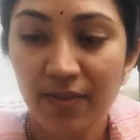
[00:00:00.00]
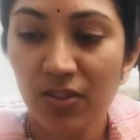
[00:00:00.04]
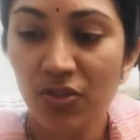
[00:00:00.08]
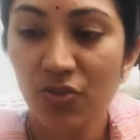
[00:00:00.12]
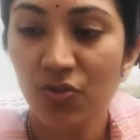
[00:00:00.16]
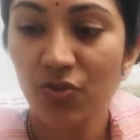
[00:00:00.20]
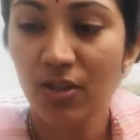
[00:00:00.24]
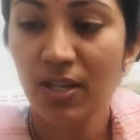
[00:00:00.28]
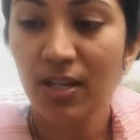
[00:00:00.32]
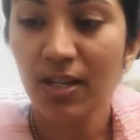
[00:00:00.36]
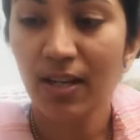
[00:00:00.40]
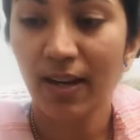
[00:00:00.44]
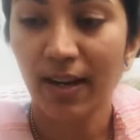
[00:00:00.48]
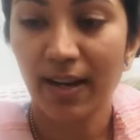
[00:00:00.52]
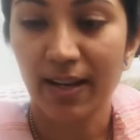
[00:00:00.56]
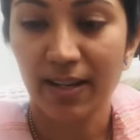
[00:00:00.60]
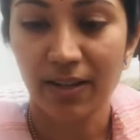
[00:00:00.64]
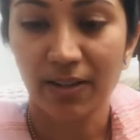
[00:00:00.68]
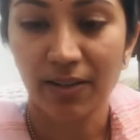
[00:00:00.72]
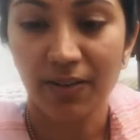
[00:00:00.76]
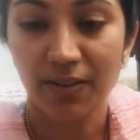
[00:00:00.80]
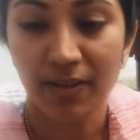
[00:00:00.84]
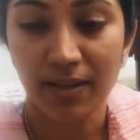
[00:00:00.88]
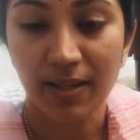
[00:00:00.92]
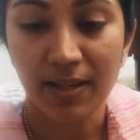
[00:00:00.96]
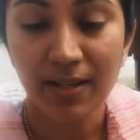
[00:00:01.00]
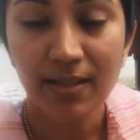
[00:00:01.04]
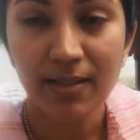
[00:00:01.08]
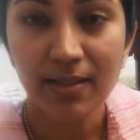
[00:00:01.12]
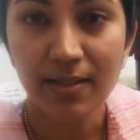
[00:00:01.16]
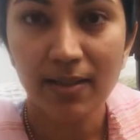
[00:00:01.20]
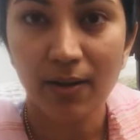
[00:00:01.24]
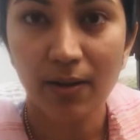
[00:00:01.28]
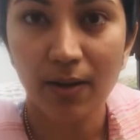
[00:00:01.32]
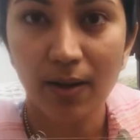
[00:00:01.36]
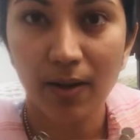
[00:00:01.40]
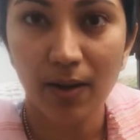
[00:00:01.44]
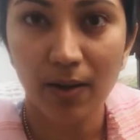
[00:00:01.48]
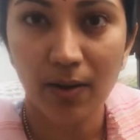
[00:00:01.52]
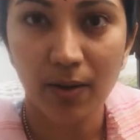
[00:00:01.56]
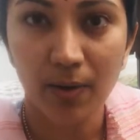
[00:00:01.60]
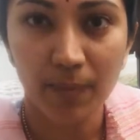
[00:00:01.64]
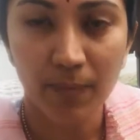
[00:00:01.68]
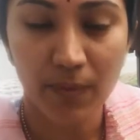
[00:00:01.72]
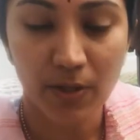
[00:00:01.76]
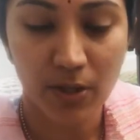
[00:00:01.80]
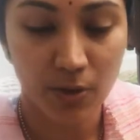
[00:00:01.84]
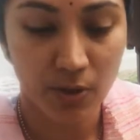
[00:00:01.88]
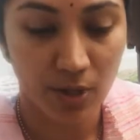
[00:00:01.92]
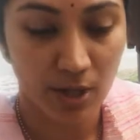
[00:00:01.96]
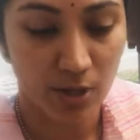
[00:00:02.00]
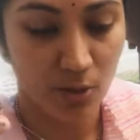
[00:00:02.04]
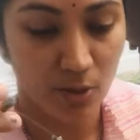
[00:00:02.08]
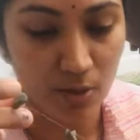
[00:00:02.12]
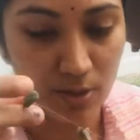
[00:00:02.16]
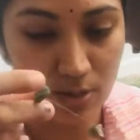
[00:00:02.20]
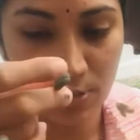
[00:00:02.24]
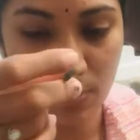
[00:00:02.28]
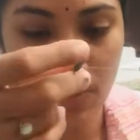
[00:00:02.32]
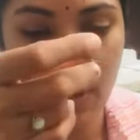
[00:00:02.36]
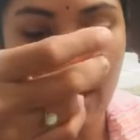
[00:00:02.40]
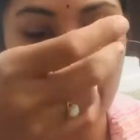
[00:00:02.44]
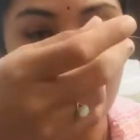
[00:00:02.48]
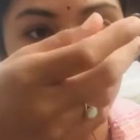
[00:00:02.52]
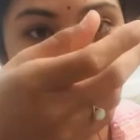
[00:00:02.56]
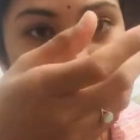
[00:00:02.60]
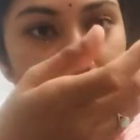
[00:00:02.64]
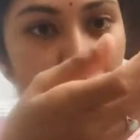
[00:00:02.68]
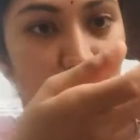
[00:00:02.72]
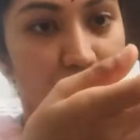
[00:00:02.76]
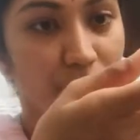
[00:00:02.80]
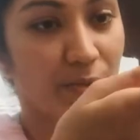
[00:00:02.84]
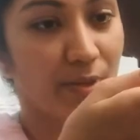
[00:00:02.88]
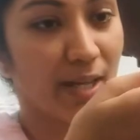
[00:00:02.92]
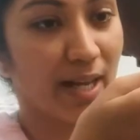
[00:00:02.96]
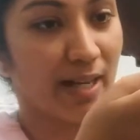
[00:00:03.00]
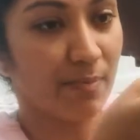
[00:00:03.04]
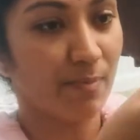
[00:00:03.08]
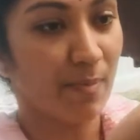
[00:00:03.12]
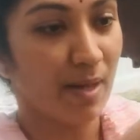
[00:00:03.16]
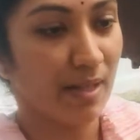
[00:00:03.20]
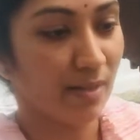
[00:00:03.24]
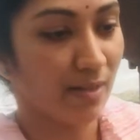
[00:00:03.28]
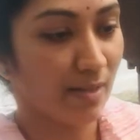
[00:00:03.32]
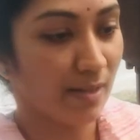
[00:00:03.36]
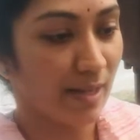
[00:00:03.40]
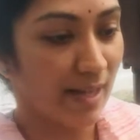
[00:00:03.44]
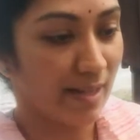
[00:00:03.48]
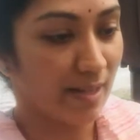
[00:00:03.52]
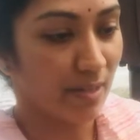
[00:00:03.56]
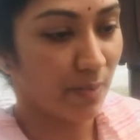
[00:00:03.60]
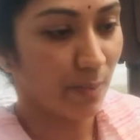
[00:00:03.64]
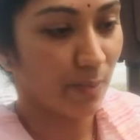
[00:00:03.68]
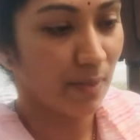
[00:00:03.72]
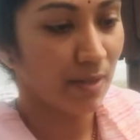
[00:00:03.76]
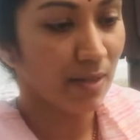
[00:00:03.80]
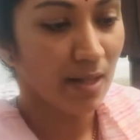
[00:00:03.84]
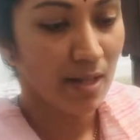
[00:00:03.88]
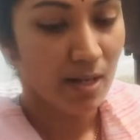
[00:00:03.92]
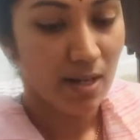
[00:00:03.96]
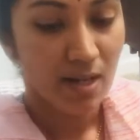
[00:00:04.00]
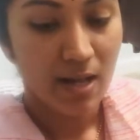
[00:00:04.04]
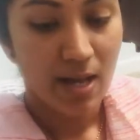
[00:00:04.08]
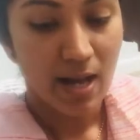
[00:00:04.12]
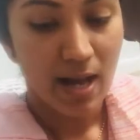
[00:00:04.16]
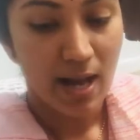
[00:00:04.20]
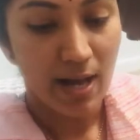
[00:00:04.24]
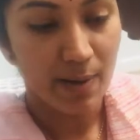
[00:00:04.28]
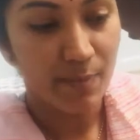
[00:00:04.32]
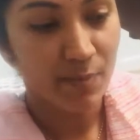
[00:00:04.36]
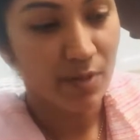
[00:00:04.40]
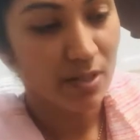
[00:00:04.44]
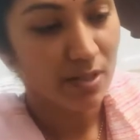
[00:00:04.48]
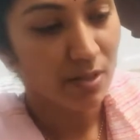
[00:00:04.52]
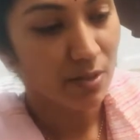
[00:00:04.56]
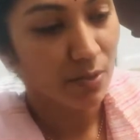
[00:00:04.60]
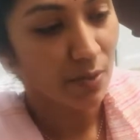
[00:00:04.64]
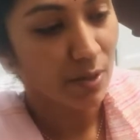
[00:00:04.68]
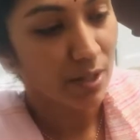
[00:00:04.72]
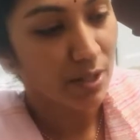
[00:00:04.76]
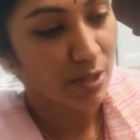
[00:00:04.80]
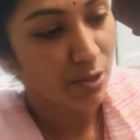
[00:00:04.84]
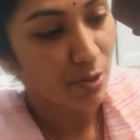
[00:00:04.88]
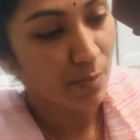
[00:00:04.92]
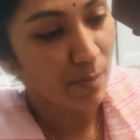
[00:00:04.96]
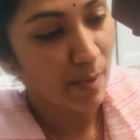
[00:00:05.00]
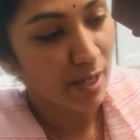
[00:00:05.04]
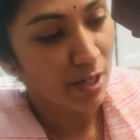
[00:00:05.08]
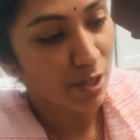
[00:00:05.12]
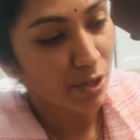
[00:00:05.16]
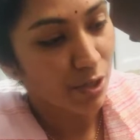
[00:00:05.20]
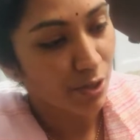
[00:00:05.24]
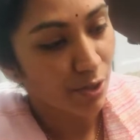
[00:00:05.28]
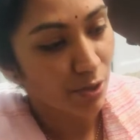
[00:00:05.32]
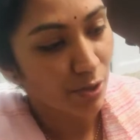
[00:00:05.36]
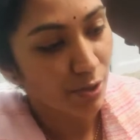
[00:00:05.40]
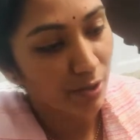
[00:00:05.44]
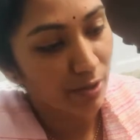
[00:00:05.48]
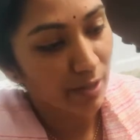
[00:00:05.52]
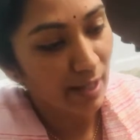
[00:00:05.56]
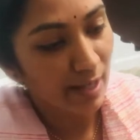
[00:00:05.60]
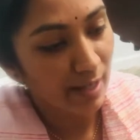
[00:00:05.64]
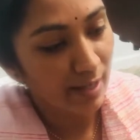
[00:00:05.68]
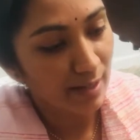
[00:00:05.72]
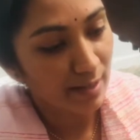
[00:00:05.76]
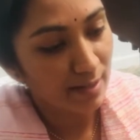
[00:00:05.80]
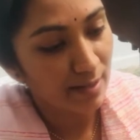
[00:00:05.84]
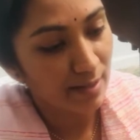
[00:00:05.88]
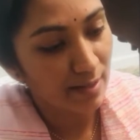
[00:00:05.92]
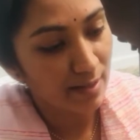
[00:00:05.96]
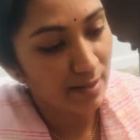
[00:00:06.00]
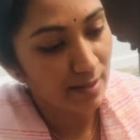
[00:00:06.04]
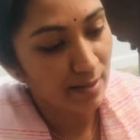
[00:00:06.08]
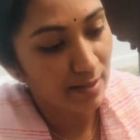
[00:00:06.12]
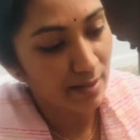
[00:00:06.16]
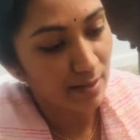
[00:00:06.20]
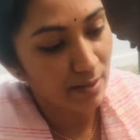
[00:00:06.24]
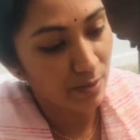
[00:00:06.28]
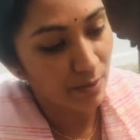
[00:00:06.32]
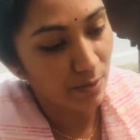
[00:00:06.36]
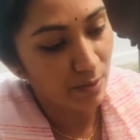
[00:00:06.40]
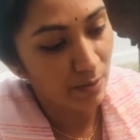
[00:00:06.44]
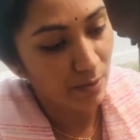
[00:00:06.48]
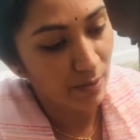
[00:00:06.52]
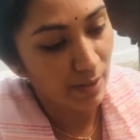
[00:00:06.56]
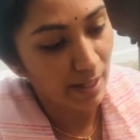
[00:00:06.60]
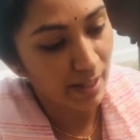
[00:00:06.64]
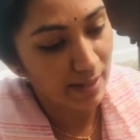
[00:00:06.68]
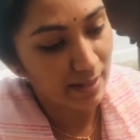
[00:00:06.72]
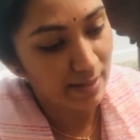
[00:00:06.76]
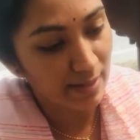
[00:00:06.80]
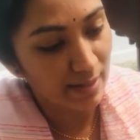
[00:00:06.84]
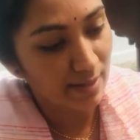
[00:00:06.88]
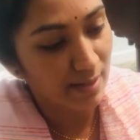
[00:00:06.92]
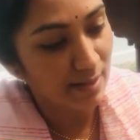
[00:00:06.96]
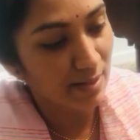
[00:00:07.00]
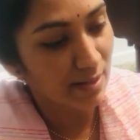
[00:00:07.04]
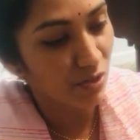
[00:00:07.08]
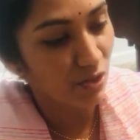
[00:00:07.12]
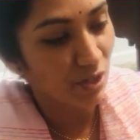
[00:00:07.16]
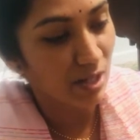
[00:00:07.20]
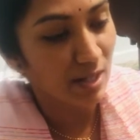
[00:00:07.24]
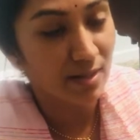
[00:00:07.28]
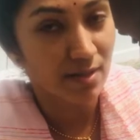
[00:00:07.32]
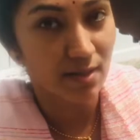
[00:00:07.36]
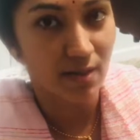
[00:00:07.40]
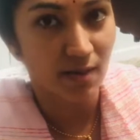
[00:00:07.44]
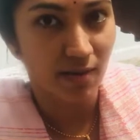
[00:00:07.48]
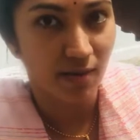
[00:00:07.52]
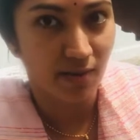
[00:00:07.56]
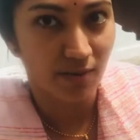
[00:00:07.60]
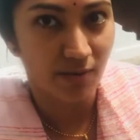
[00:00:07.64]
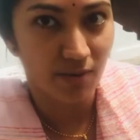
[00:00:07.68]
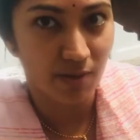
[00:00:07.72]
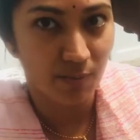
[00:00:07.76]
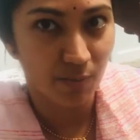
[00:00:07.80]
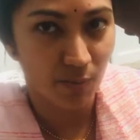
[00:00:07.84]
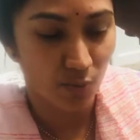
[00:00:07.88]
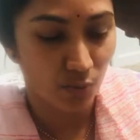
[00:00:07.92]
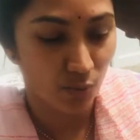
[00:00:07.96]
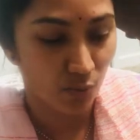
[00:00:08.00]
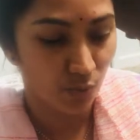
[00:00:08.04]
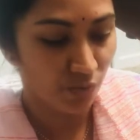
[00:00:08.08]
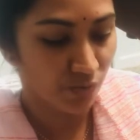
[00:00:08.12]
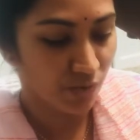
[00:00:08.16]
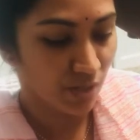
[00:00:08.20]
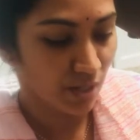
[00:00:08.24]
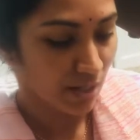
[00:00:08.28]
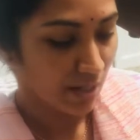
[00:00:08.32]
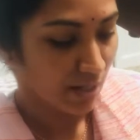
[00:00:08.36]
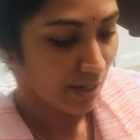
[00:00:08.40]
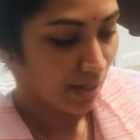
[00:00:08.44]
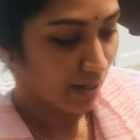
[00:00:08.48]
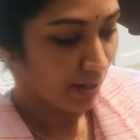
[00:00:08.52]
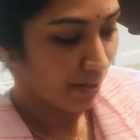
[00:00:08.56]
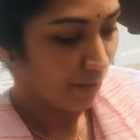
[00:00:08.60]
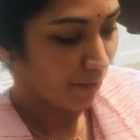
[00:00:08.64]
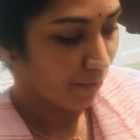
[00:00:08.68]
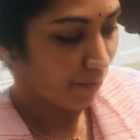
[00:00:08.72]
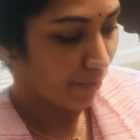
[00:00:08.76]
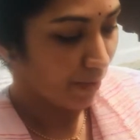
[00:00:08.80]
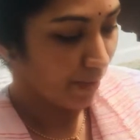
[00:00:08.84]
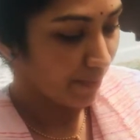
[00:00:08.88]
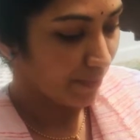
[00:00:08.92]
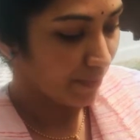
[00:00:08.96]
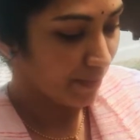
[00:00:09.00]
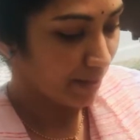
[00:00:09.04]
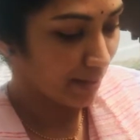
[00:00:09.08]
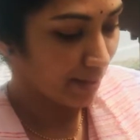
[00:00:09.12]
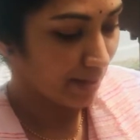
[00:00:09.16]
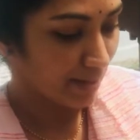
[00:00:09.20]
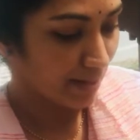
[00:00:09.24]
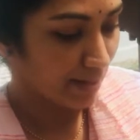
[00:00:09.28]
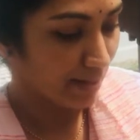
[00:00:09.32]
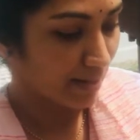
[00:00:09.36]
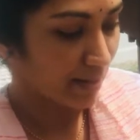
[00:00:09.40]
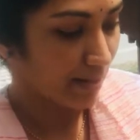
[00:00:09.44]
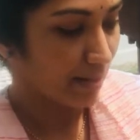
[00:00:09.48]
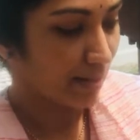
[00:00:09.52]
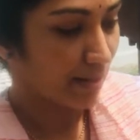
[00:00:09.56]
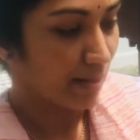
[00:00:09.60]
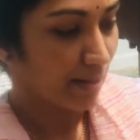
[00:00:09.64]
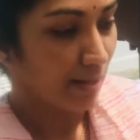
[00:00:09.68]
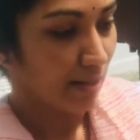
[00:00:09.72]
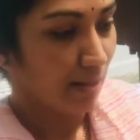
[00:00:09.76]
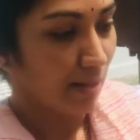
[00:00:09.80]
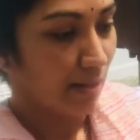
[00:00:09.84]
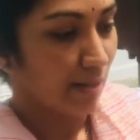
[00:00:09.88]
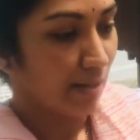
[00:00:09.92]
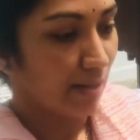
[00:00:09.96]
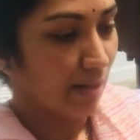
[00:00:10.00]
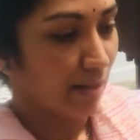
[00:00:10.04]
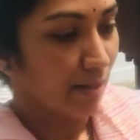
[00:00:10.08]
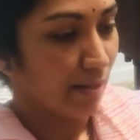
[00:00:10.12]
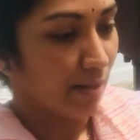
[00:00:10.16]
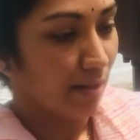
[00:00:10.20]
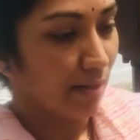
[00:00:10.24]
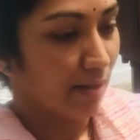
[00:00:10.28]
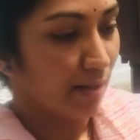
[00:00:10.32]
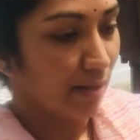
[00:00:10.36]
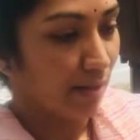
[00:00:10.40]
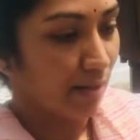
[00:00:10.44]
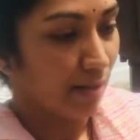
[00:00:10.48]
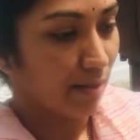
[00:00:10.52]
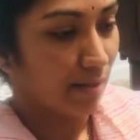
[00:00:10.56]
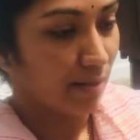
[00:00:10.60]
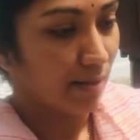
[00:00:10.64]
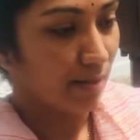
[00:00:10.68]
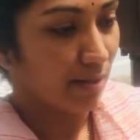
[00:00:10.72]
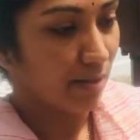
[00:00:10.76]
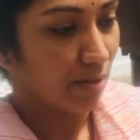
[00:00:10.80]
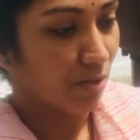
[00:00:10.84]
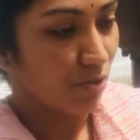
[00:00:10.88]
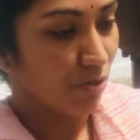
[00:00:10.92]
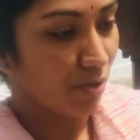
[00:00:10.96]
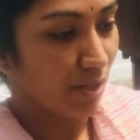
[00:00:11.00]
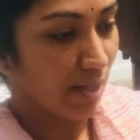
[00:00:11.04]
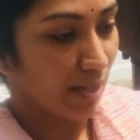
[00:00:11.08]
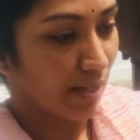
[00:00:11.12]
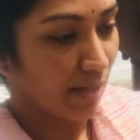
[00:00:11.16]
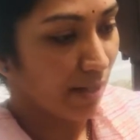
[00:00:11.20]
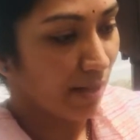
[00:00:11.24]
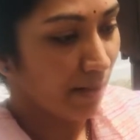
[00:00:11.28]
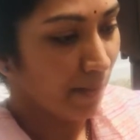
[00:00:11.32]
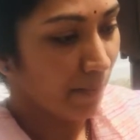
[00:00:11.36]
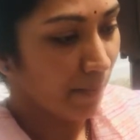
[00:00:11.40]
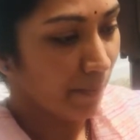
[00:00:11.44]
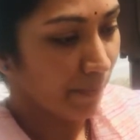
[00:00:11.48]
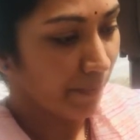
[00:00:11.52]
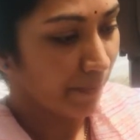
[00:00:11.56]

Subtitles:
a string like this, you can also, I'll show you that method as well. I'm just going to make sure the excess strings are removed from this string.